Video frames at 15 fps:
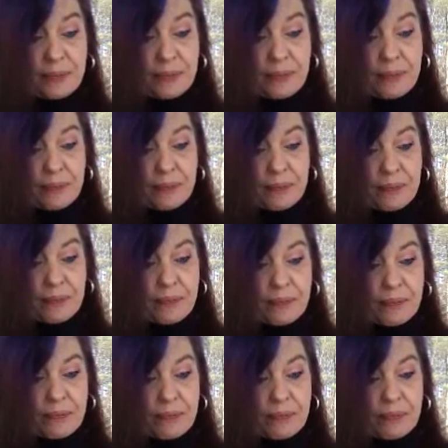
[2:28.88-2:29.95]

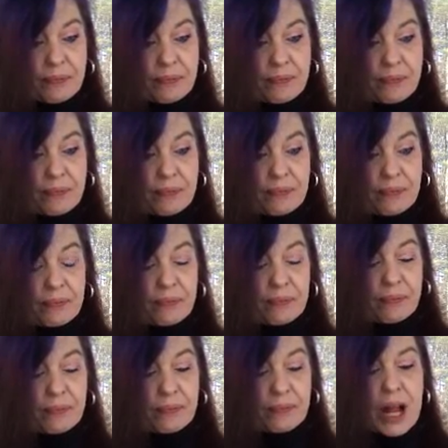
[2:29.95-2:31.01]

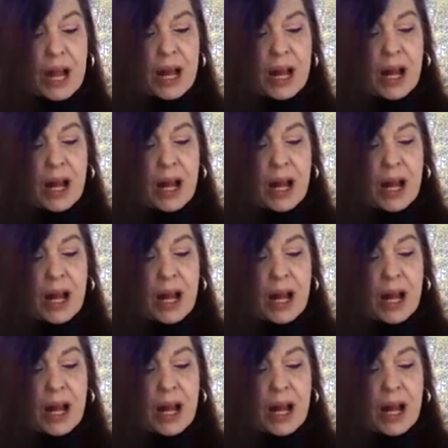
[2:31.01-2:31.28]
[no speech]